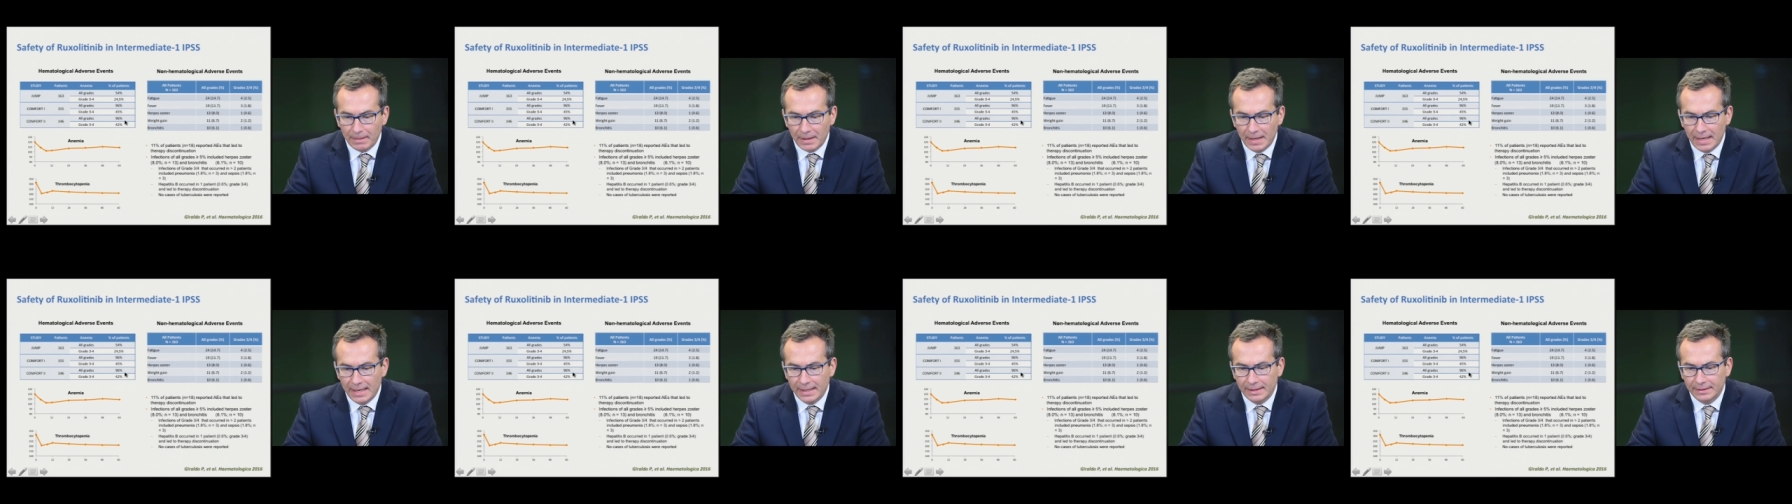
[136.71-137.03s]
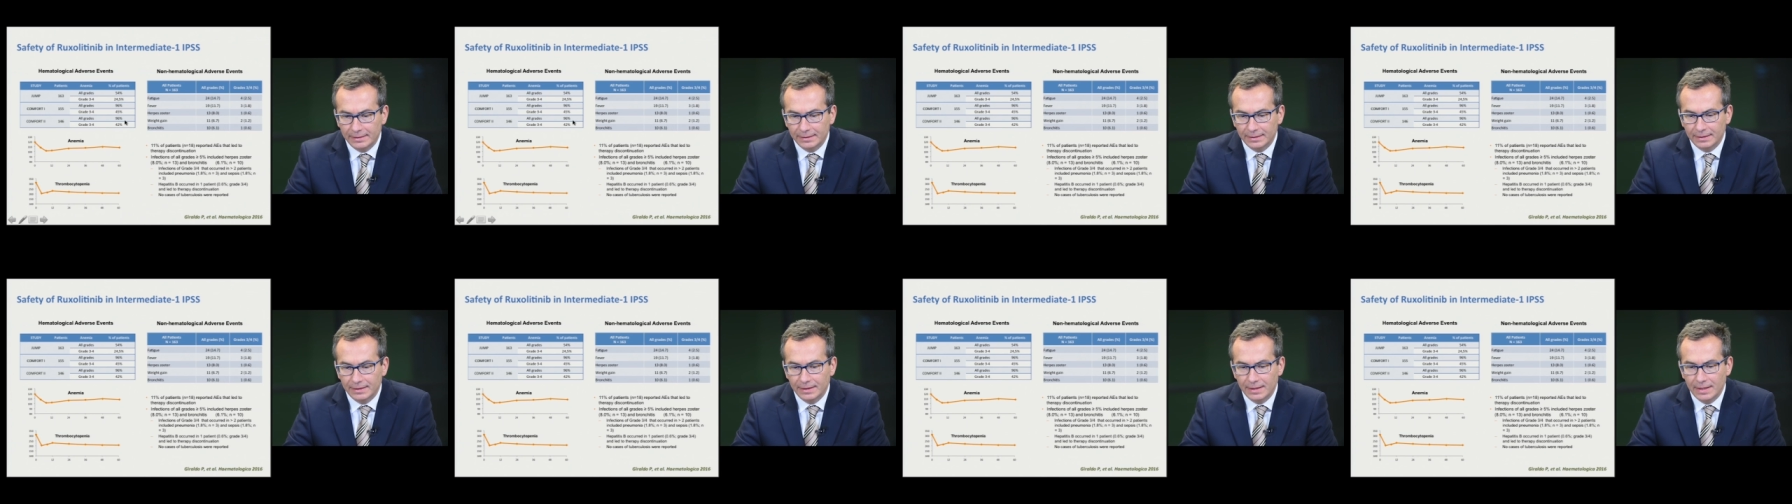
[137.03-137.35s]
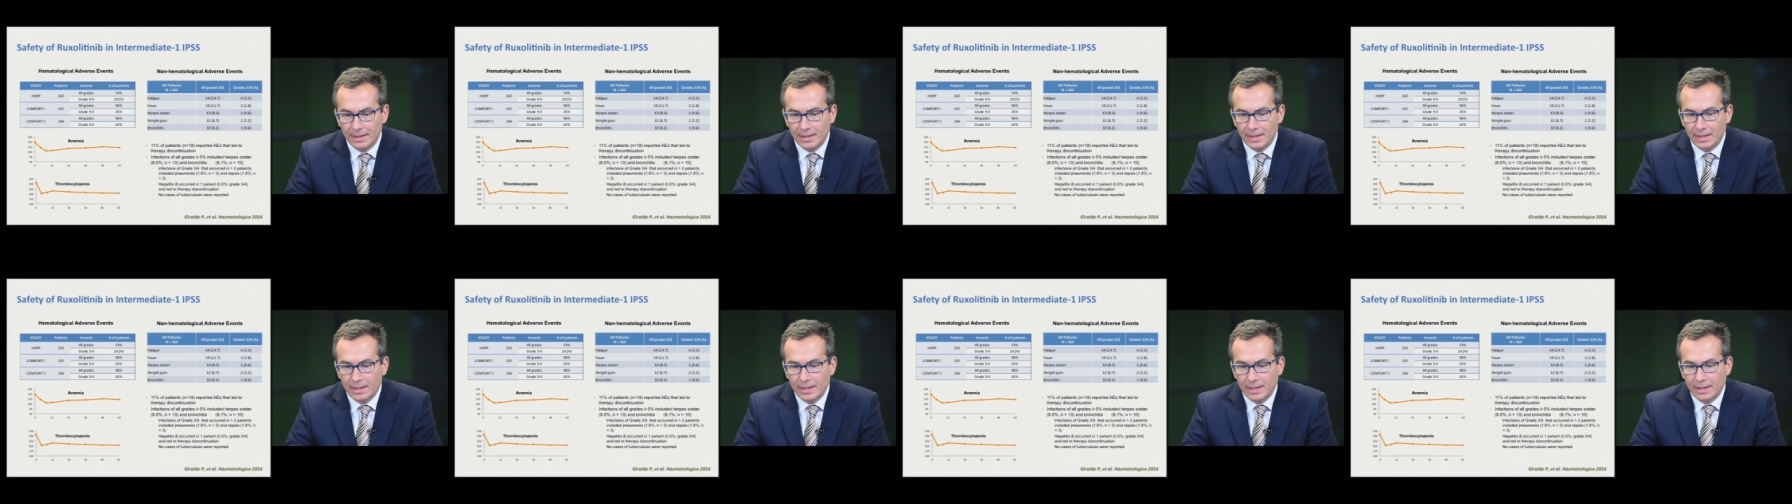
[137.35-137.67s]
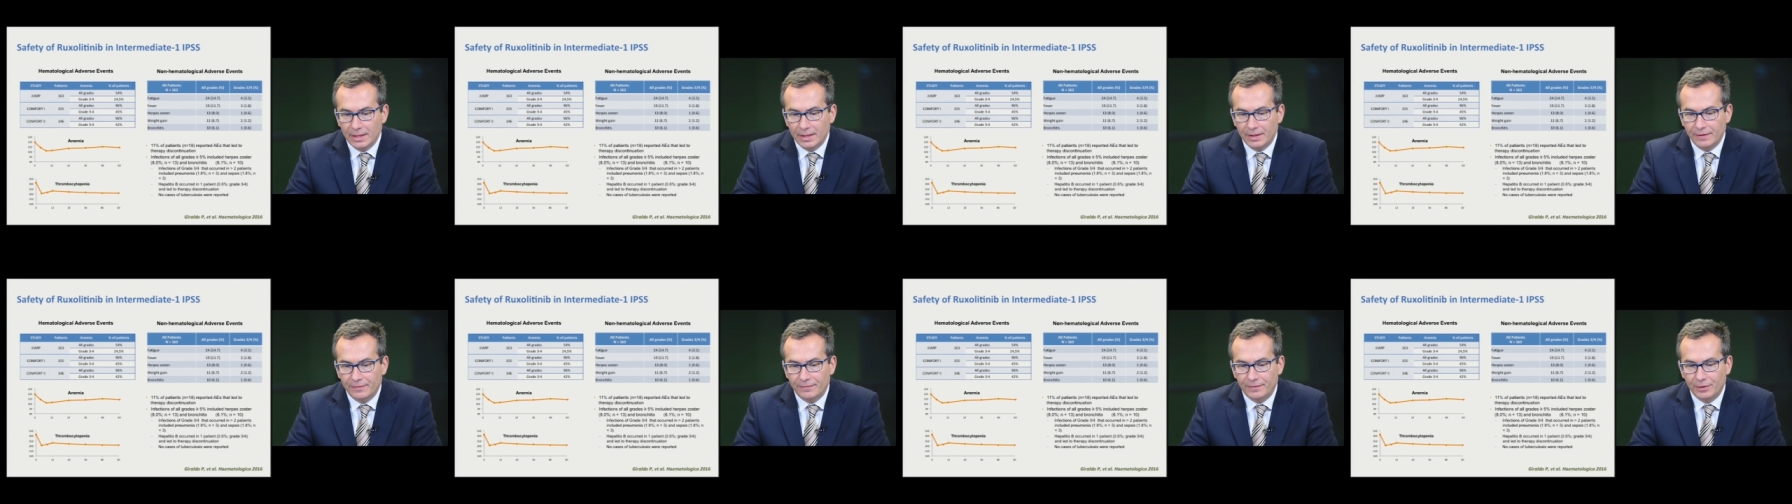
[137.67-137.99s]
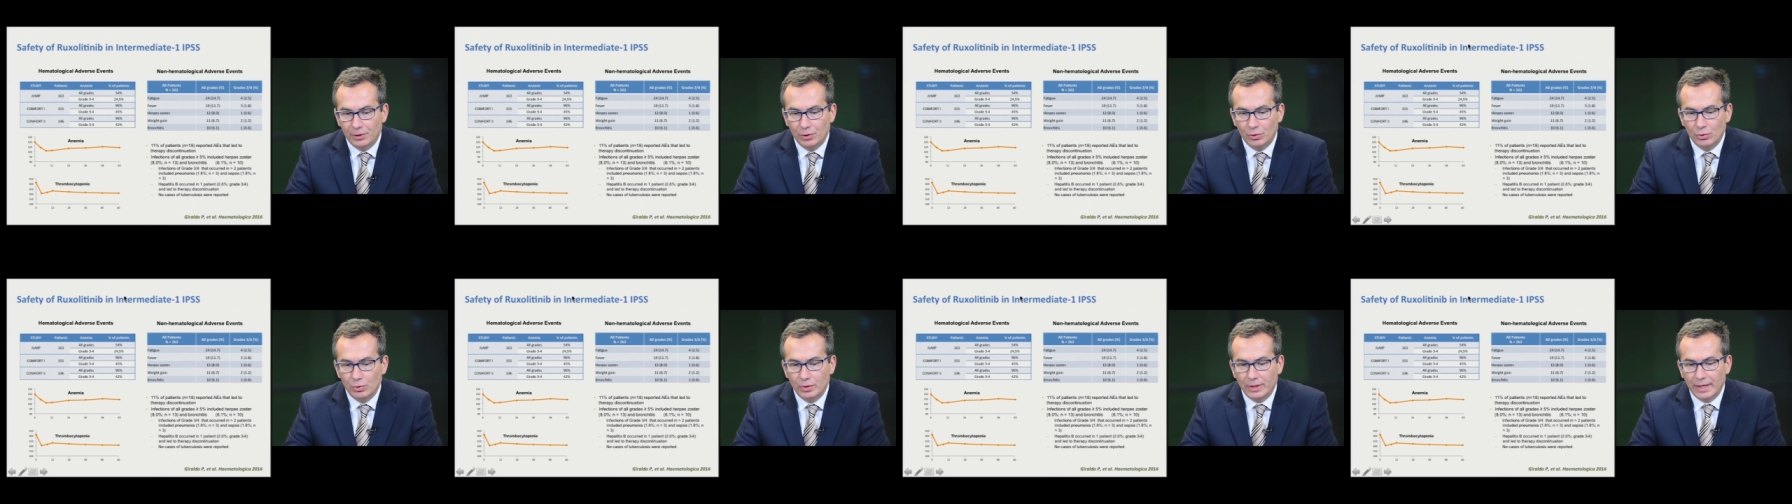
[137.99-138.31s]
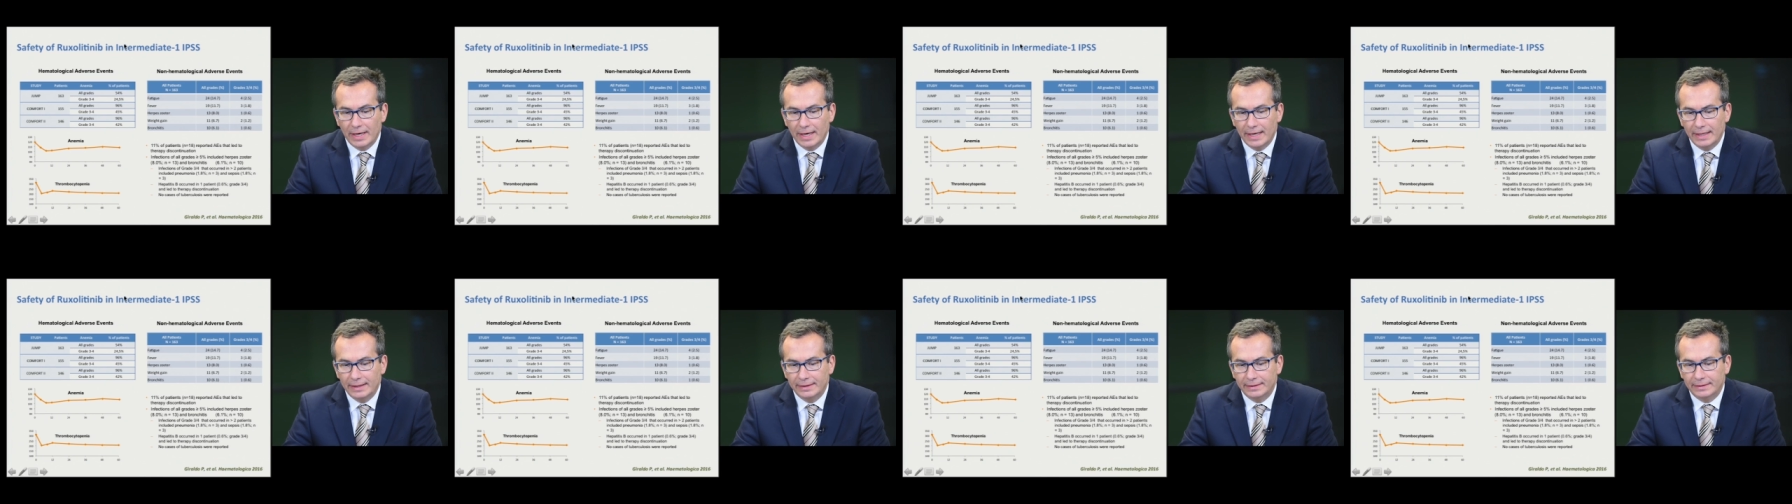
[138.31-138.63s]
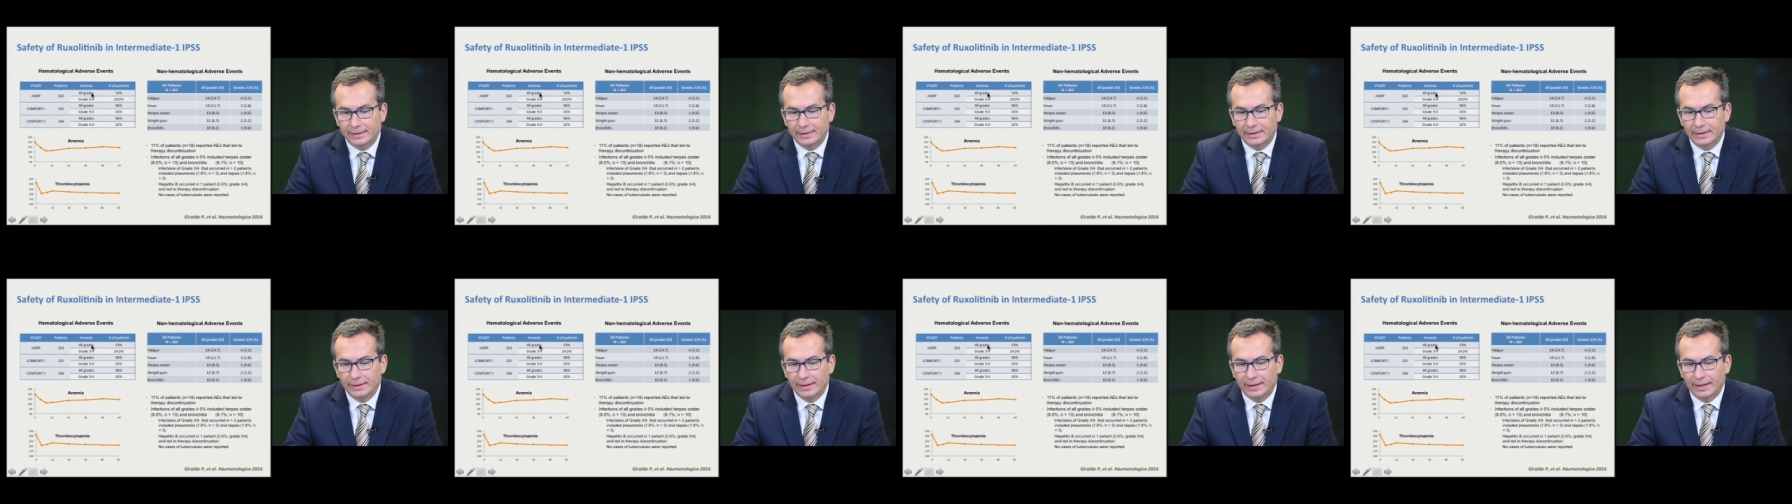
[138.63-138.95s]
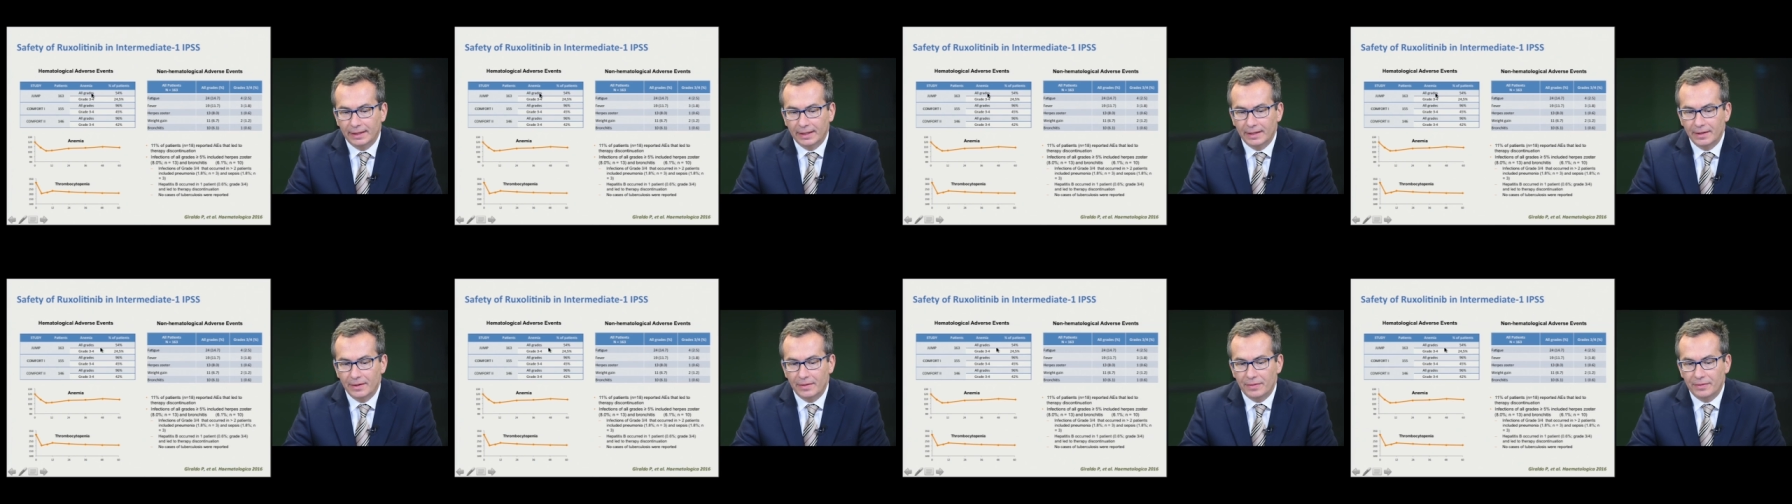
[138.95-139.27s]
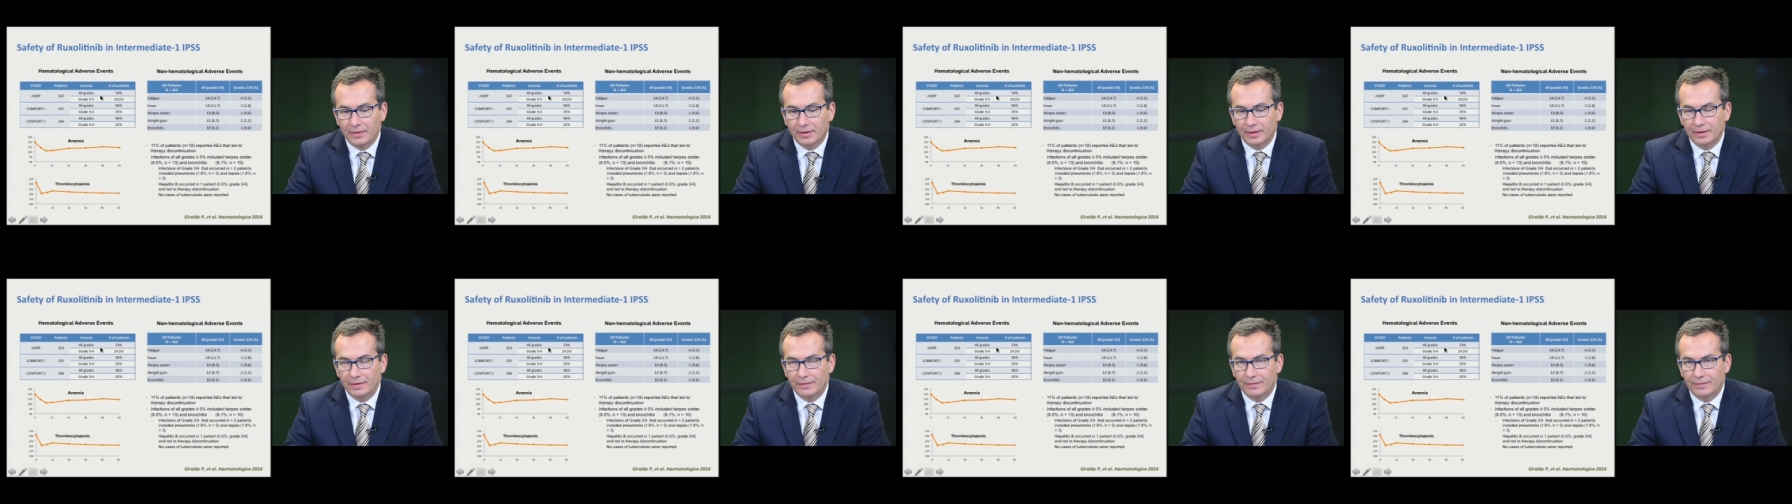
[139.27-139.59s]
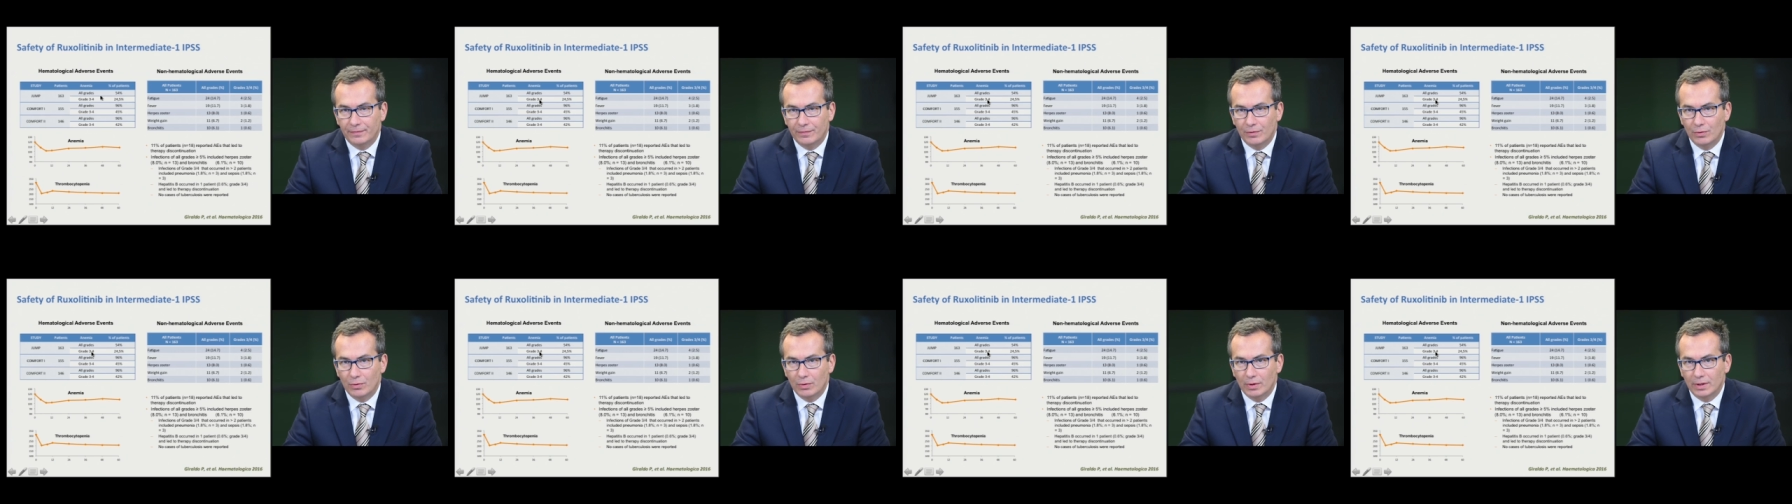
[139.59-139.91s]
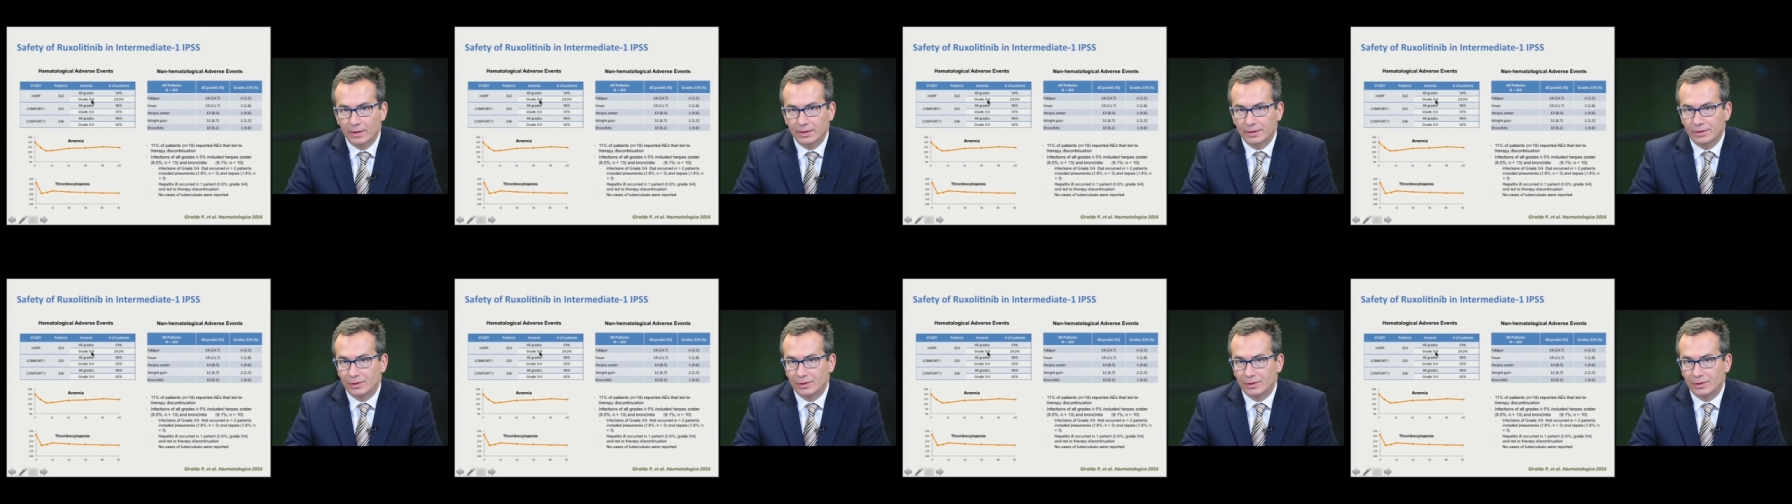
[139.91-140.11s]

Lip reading: And if you look at the grade 3-4,